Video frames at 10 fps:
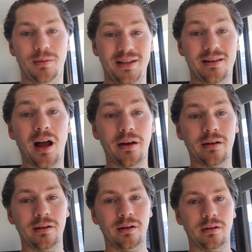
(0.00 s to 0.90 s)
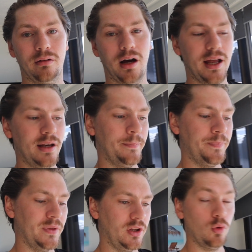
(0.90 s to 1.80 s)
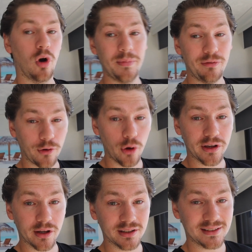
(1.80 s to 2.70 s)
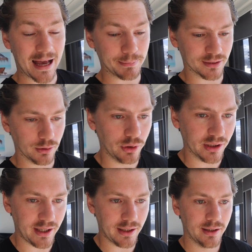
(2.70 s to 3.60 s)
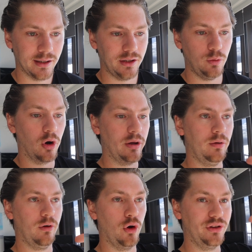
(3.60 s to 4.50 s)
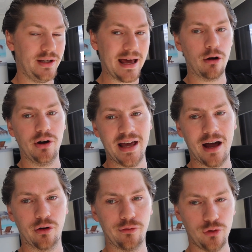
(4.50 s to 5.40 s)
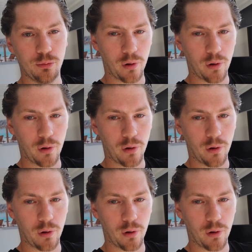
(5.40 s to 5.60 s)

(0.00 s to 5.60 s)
done, right? You want to be focused, absolutely. You want to only narrow down on a few